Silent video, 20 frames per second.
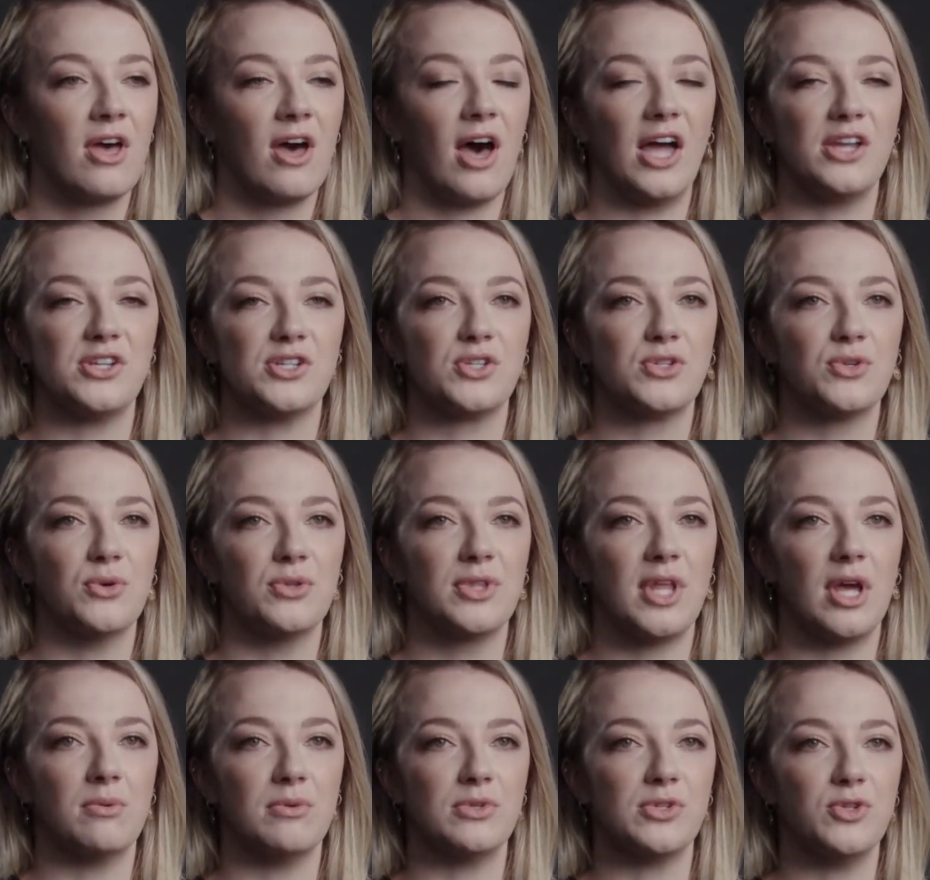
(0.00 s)
I just thought
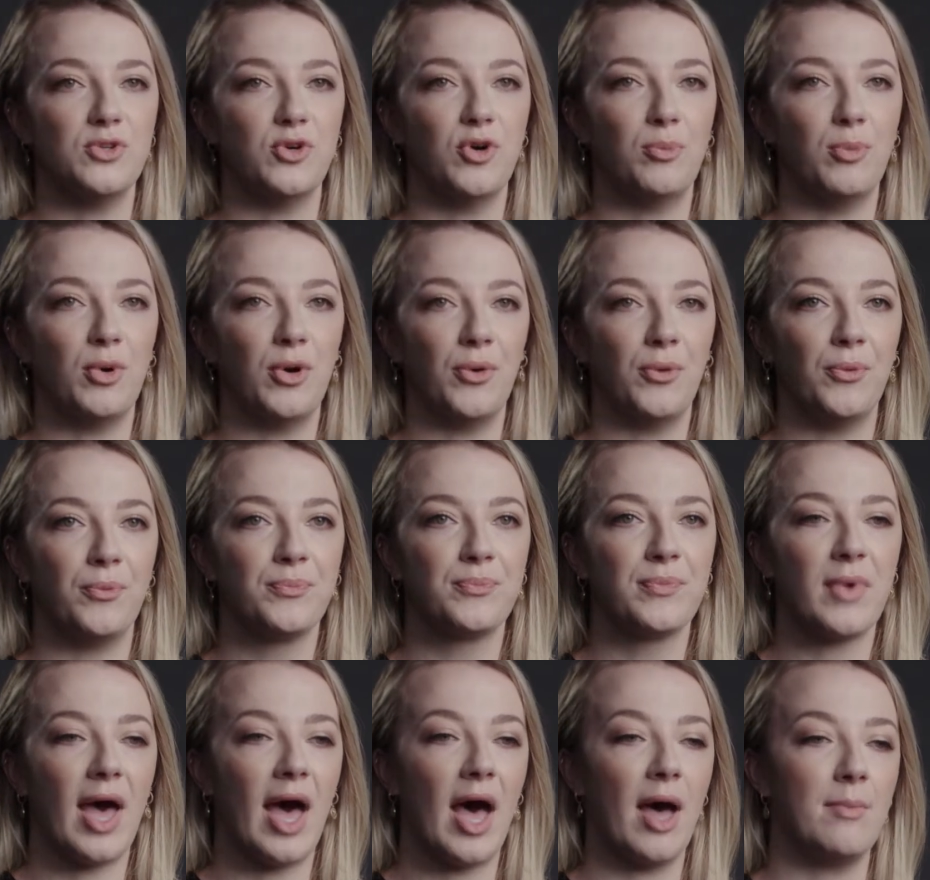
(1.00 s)
that was normal
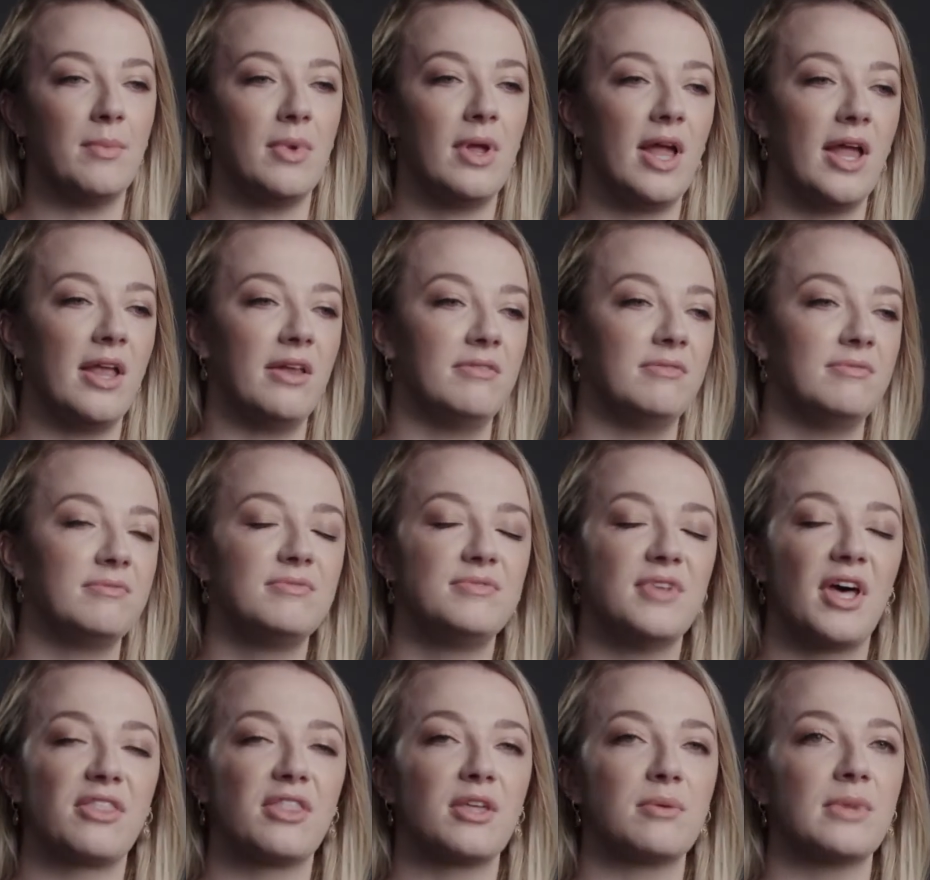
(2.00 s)
and
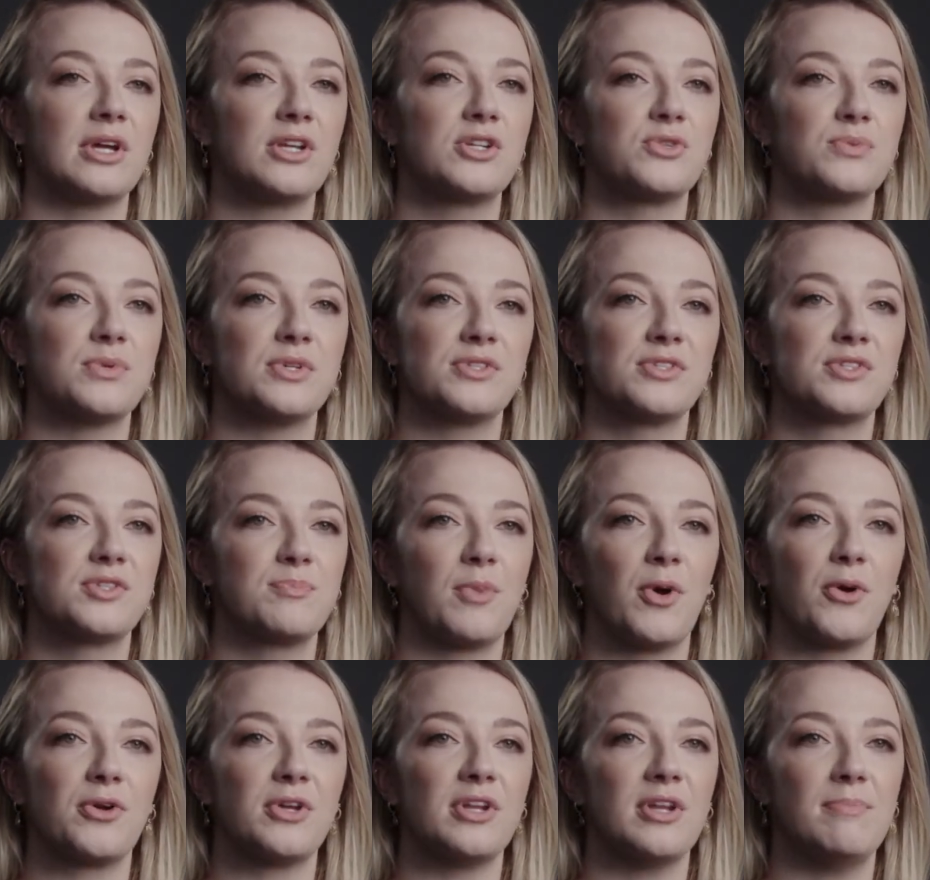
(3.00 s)
nothing much was
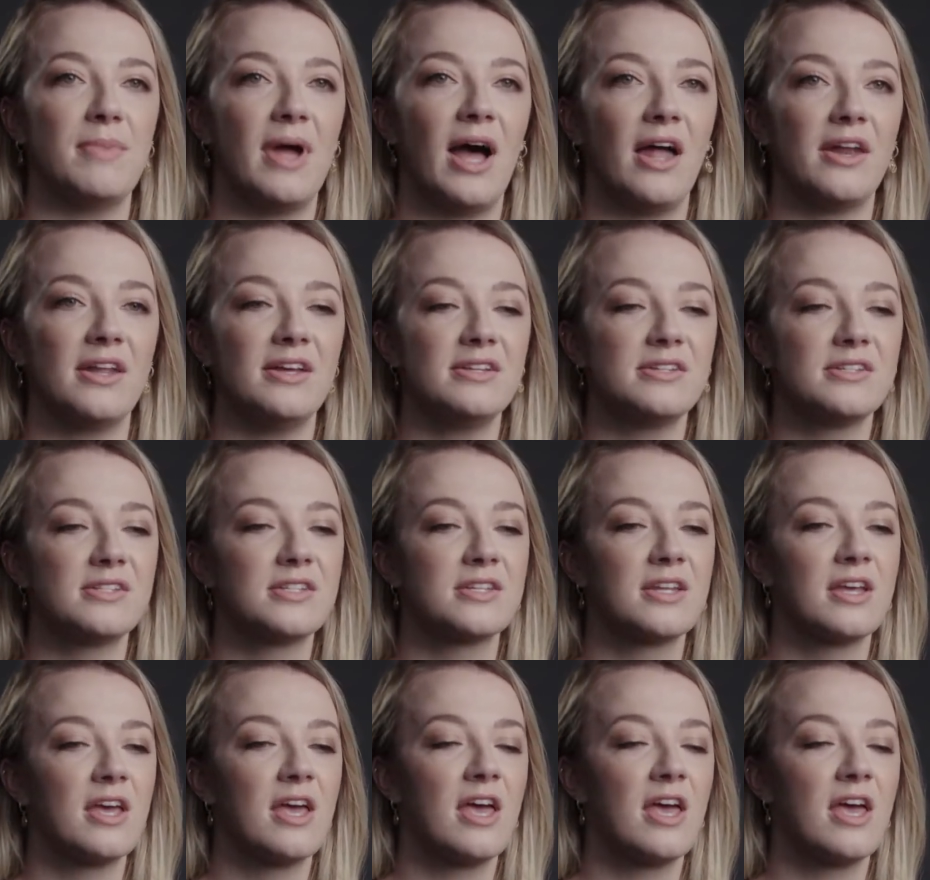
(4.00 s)
spoken about it.